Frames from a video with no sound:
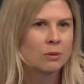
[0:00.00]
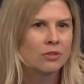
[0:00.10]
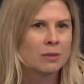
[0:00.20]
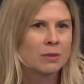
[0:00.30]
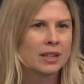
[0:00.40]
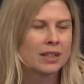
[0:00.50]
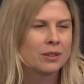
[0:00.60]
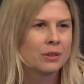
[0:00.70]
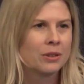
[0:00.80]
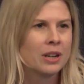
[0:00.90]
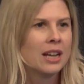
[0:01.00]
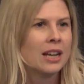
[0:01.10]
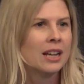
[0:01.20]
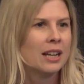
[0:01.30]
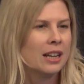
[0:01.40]
with respect to
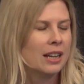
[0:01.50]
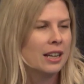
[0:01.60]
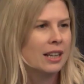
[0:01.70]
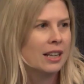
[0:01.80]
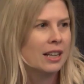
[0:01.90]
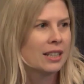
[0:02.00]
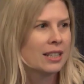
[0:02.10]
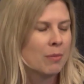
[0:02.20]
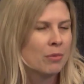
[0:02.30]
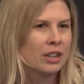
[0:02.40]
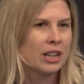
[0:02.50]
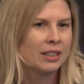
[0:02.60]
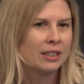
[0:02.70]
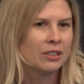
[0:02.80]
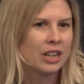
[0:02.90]

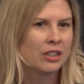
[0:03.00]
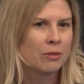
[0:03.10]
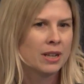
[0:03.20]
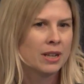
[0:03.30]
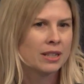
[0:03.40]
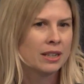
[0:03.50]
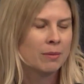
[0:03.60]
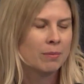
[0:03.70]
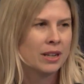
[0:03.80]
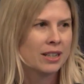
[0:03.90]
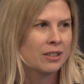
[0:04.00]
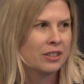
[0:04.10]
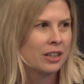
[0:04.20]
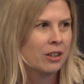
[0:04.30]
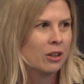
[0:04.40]
SEP-related judgments in
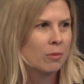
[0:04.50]
Panasonic,